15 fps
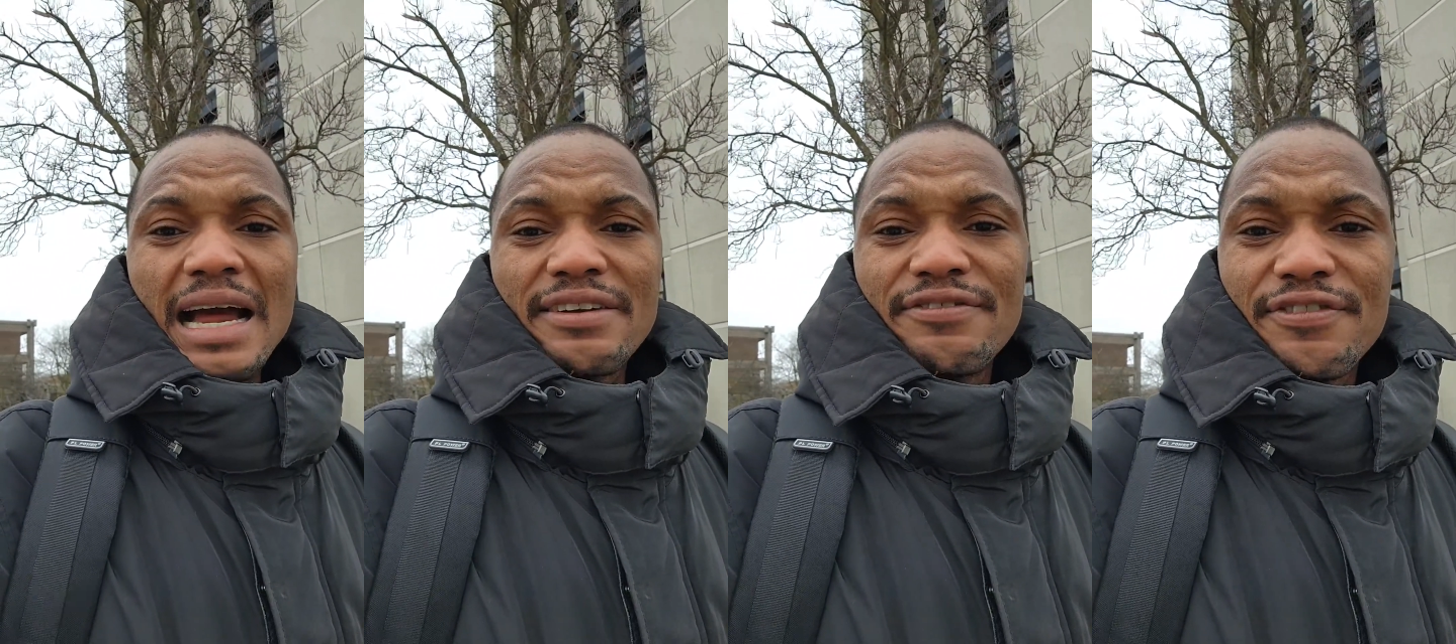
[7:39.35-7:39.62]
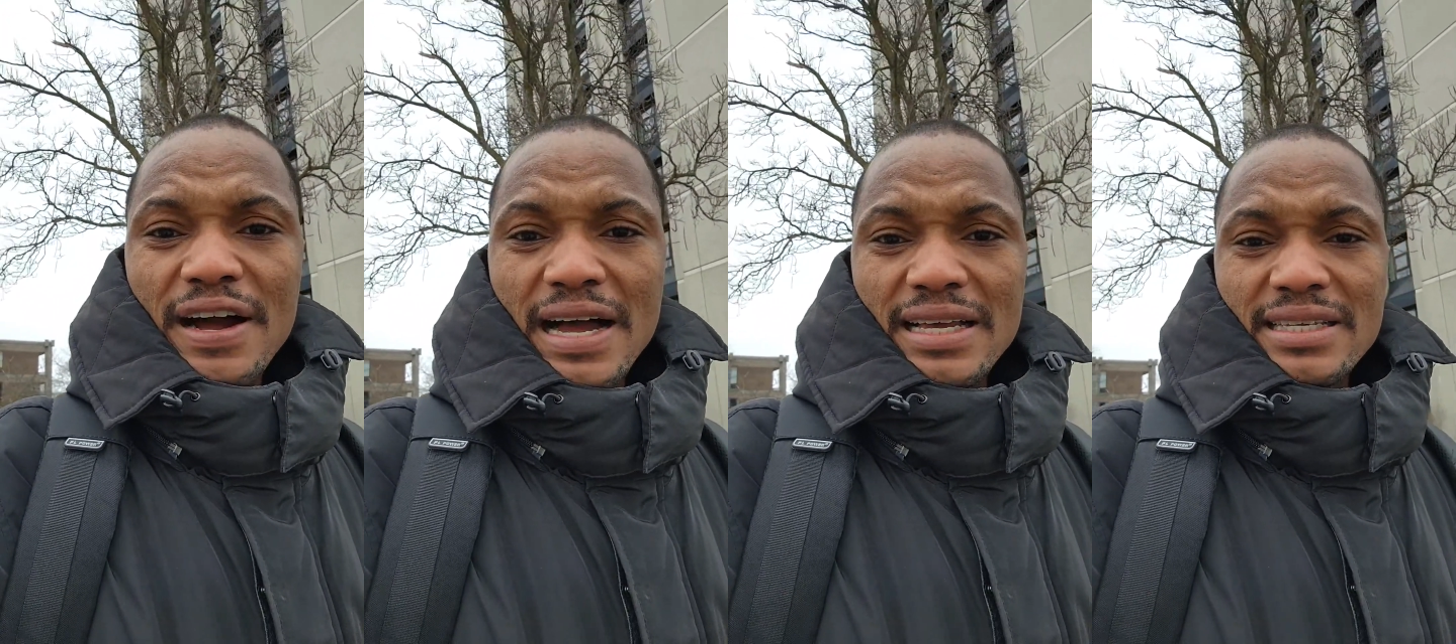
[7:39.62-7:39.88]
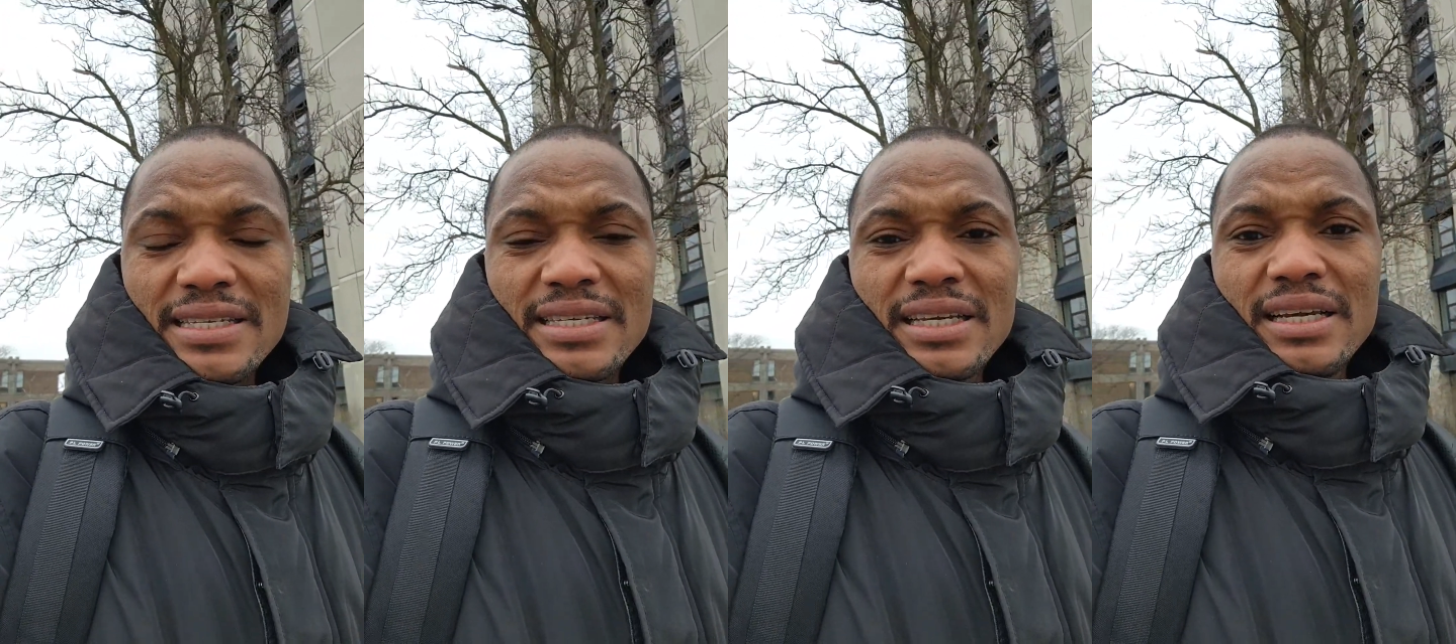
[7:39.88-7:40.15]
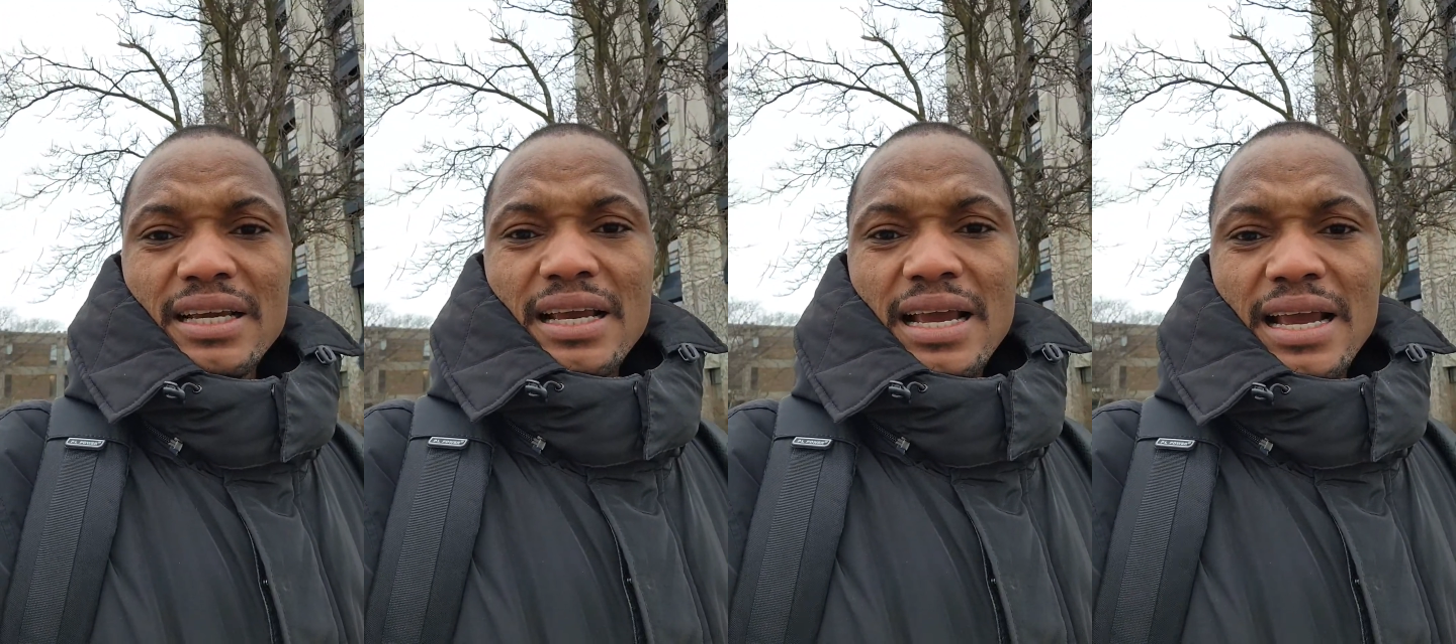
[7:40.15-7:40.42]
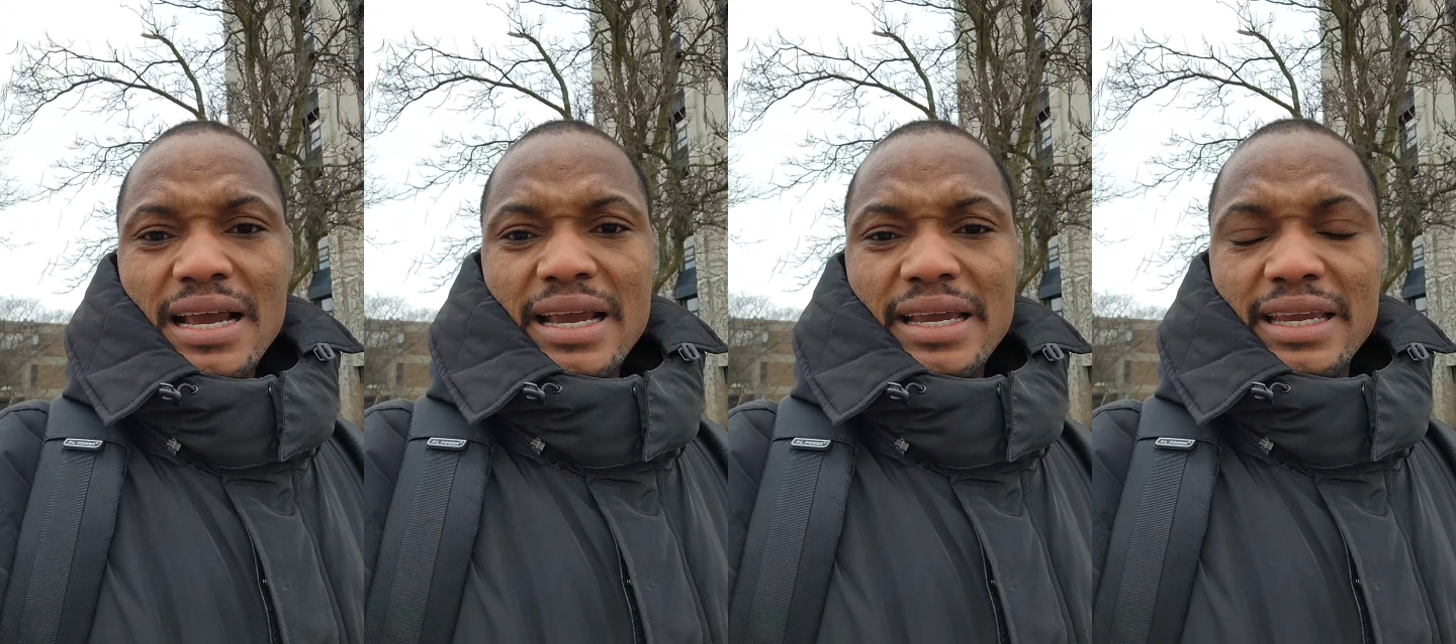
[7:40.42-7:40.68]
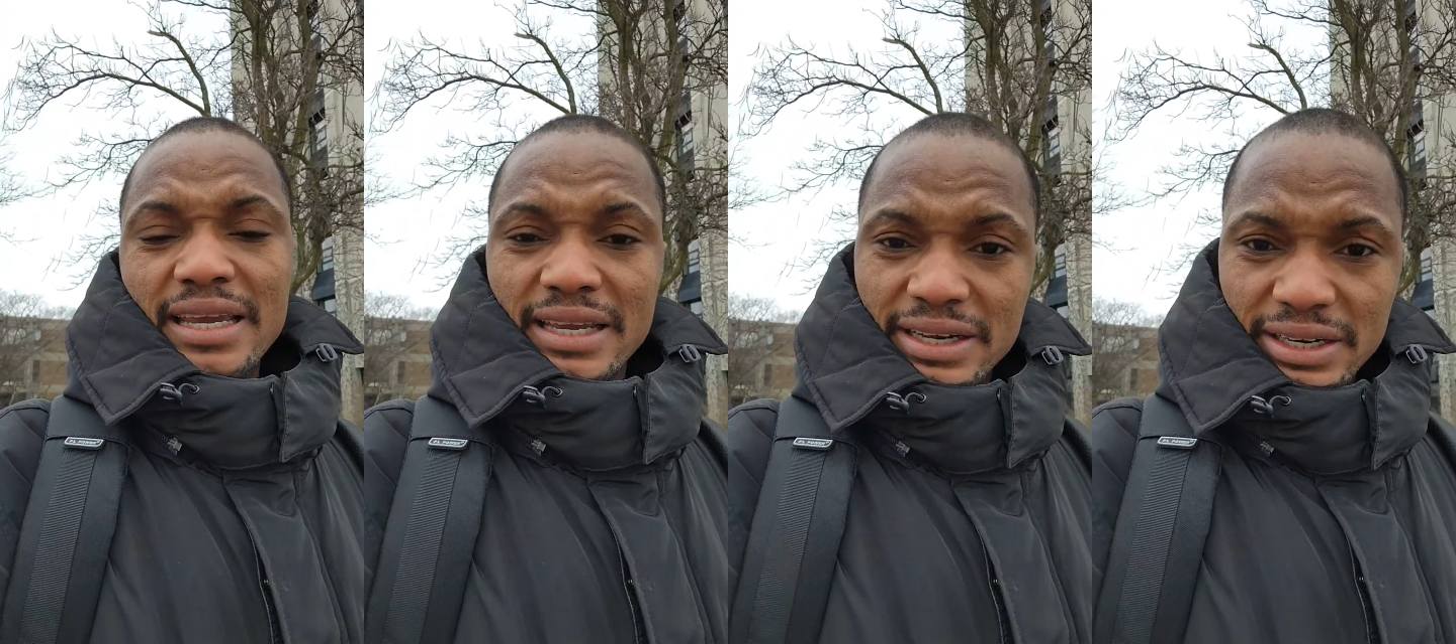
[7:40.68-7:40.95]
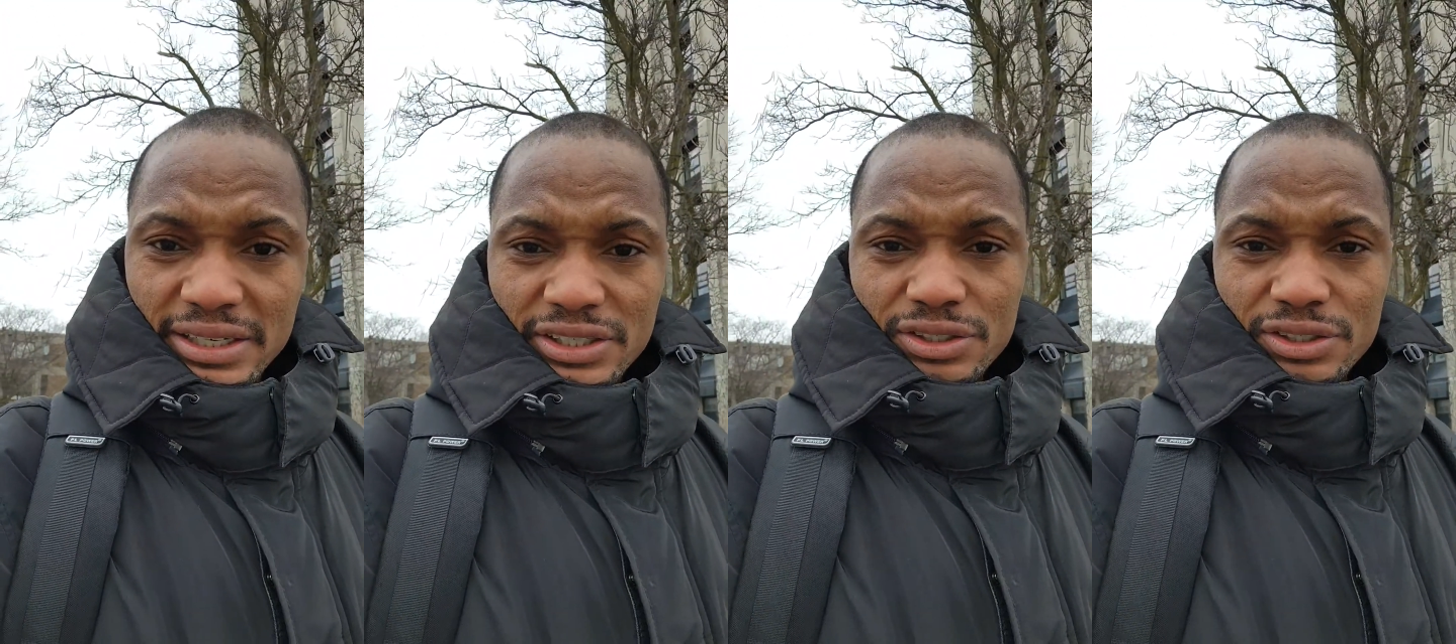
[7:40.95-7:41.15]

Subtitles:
advanced English.